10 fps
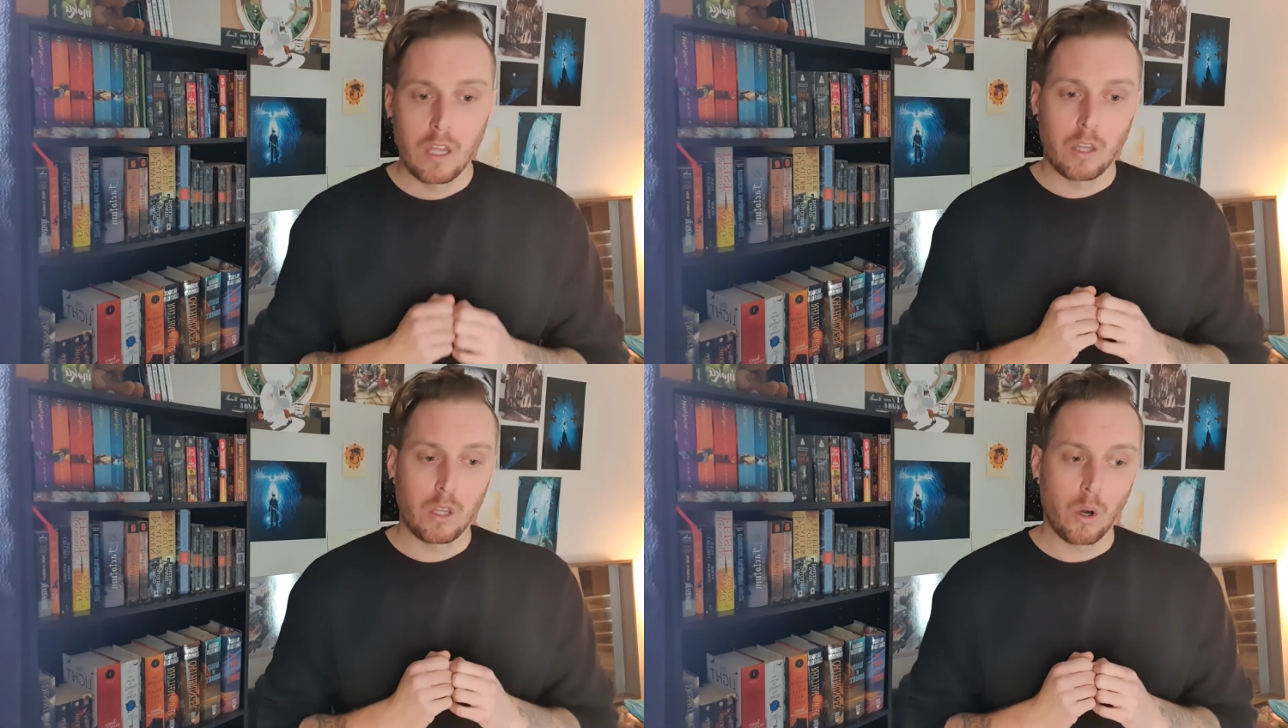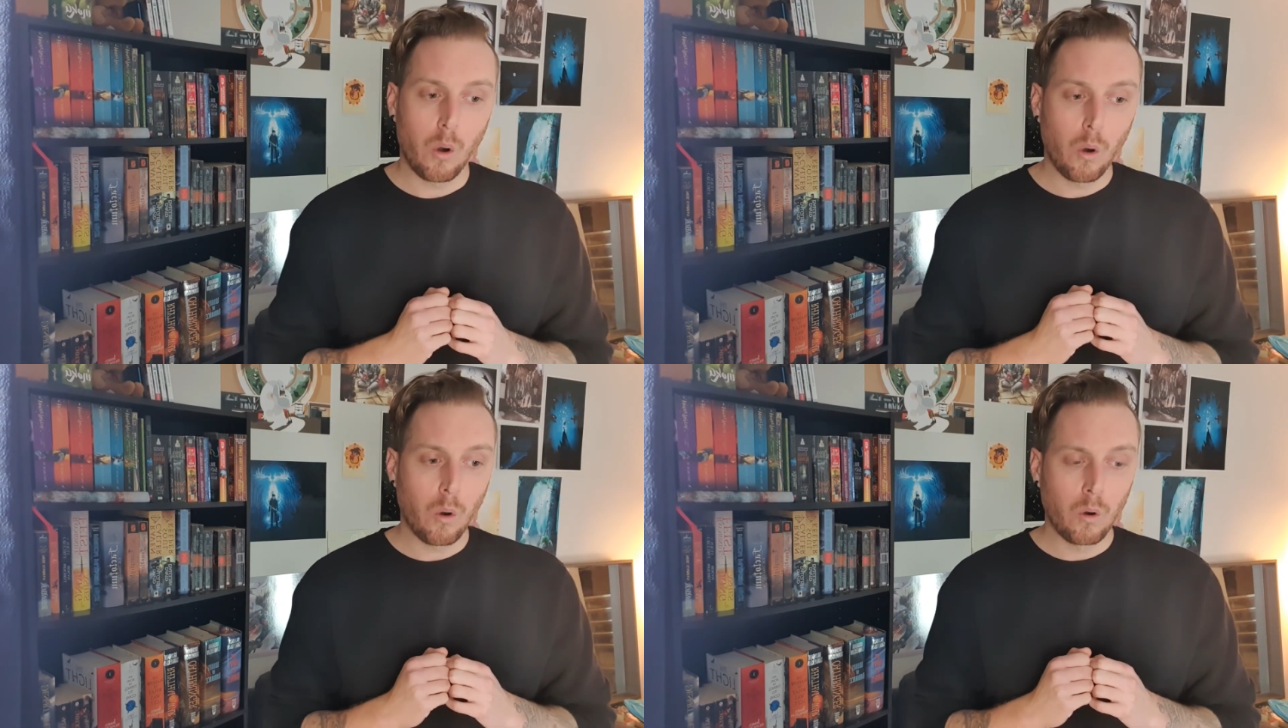The
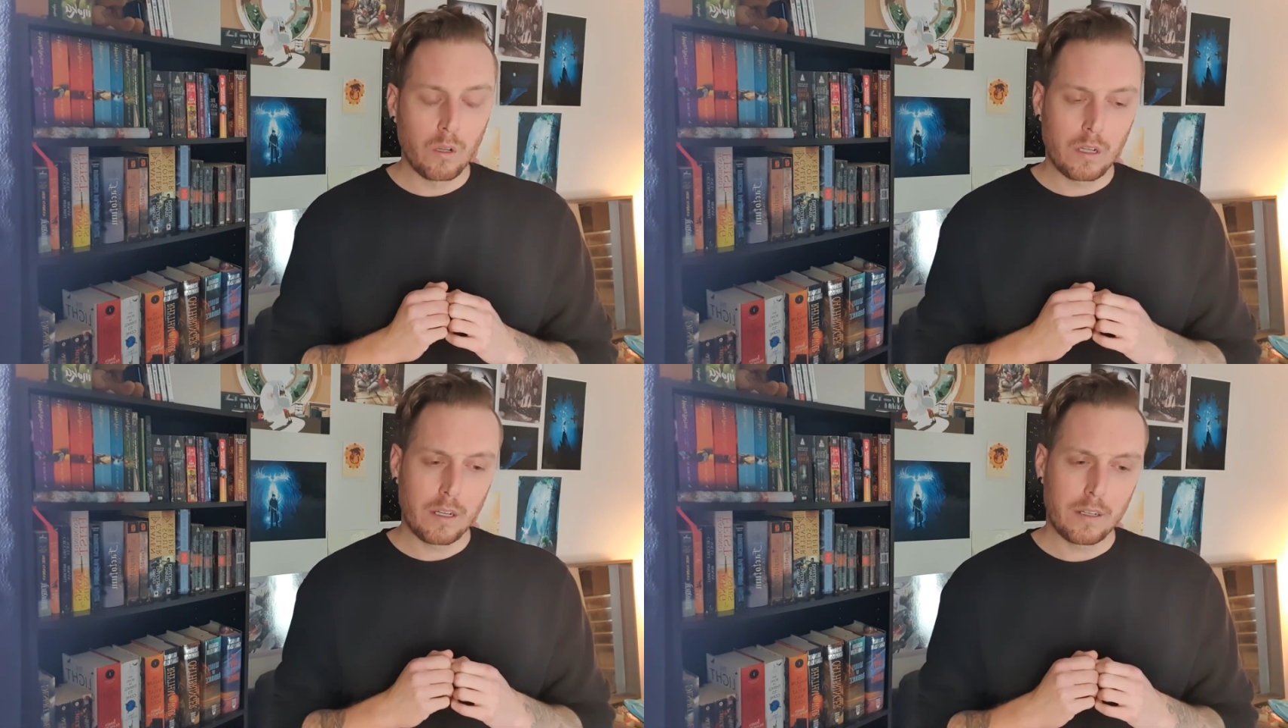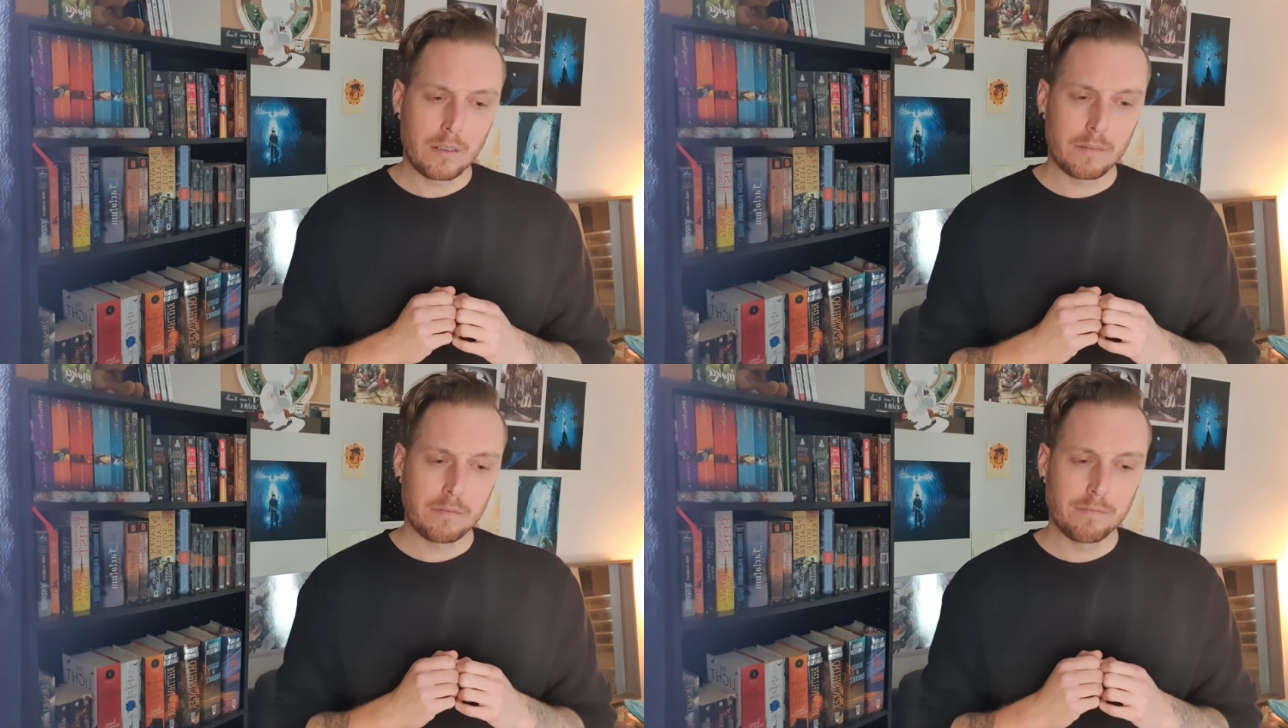whole
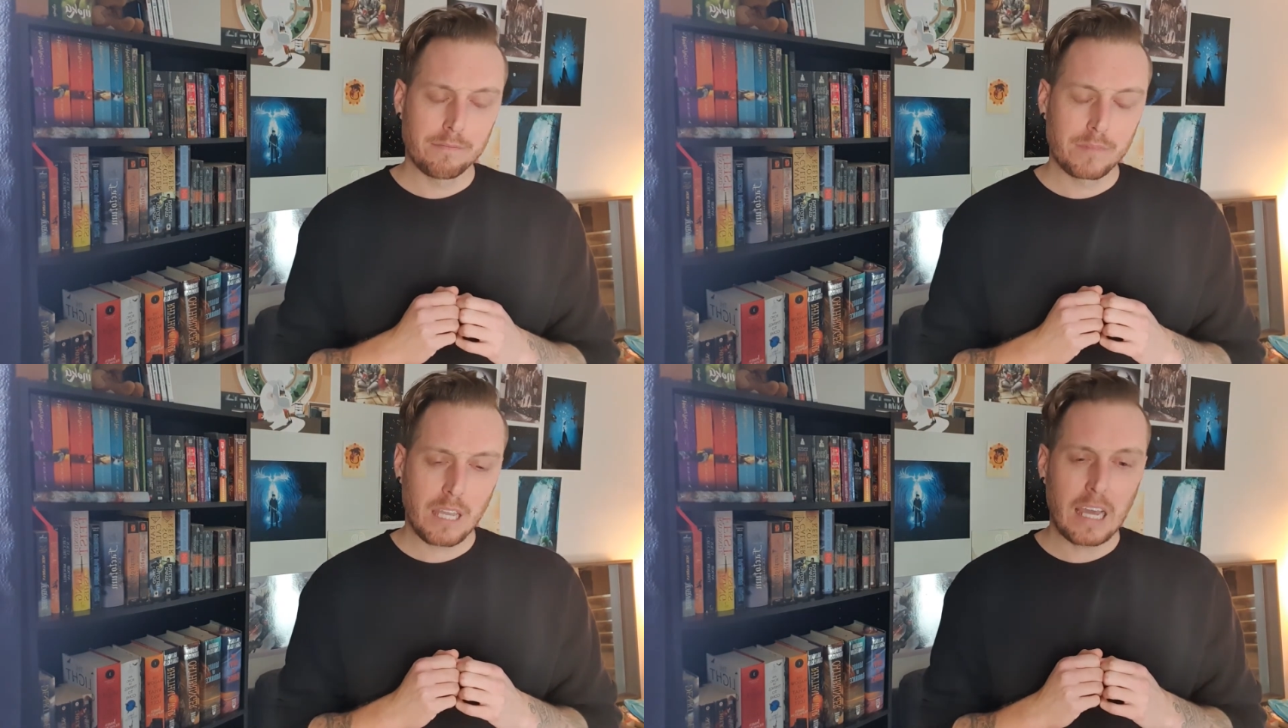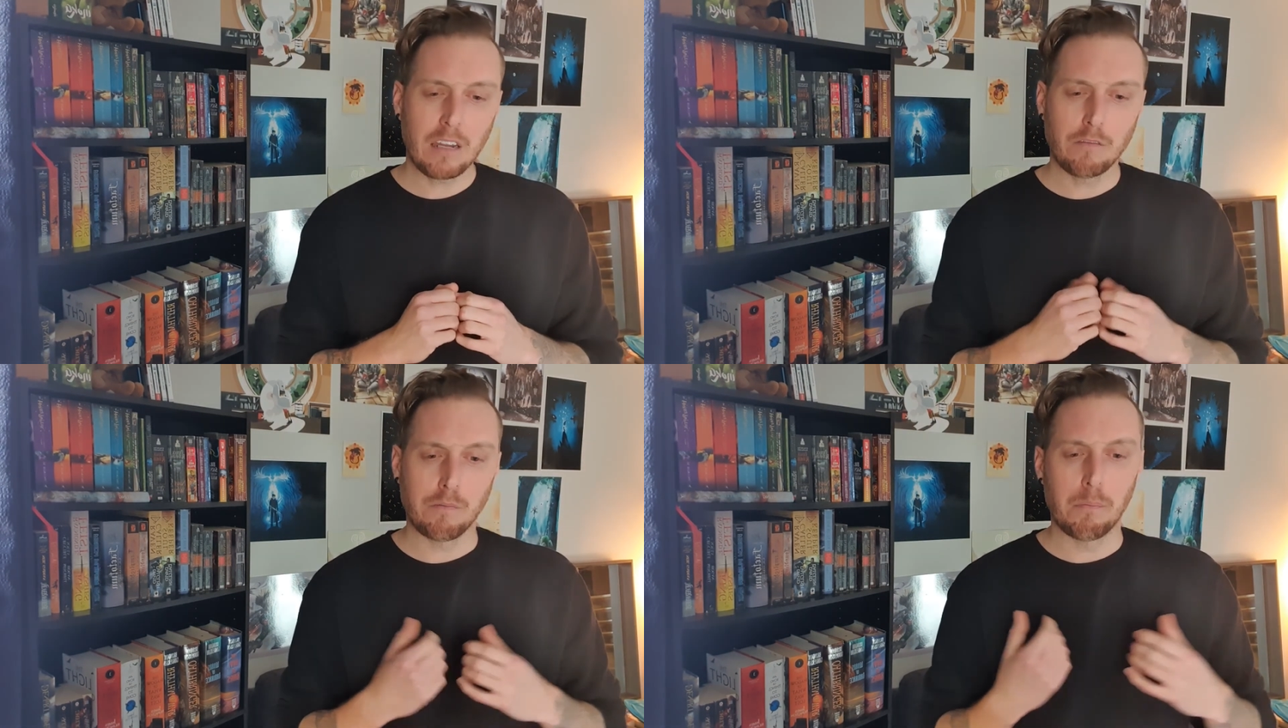kind of